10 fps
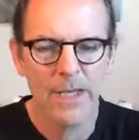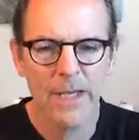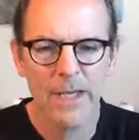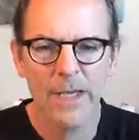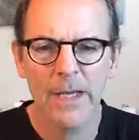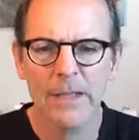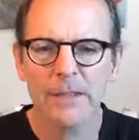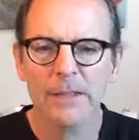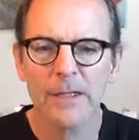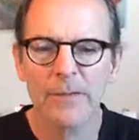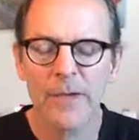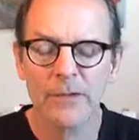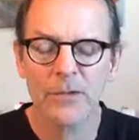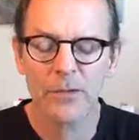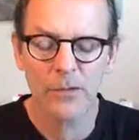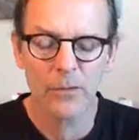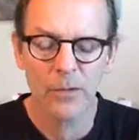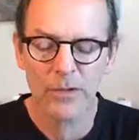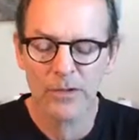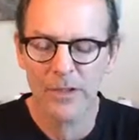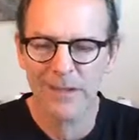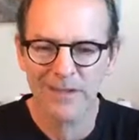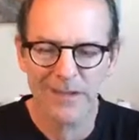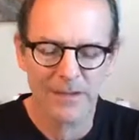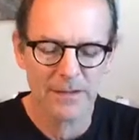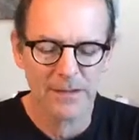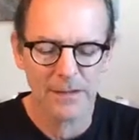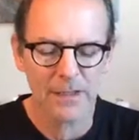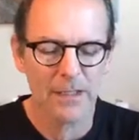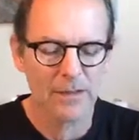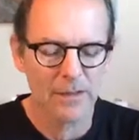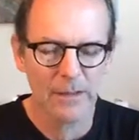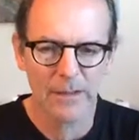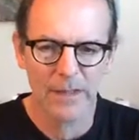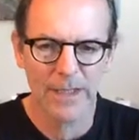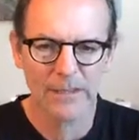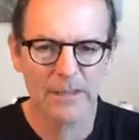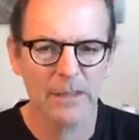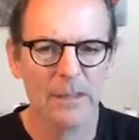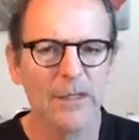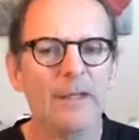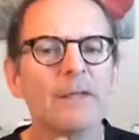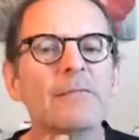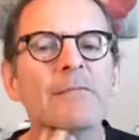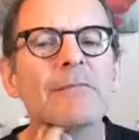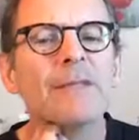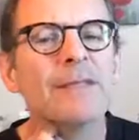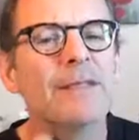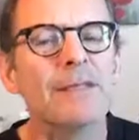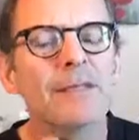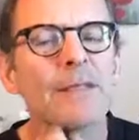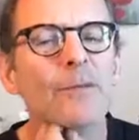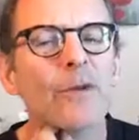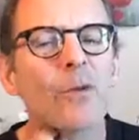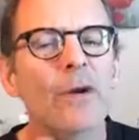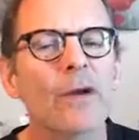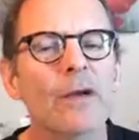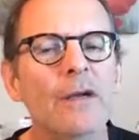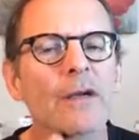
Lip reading: and I'm not sure it works yet. I tested it out, I think, last Sunday, and it didn't seem to work,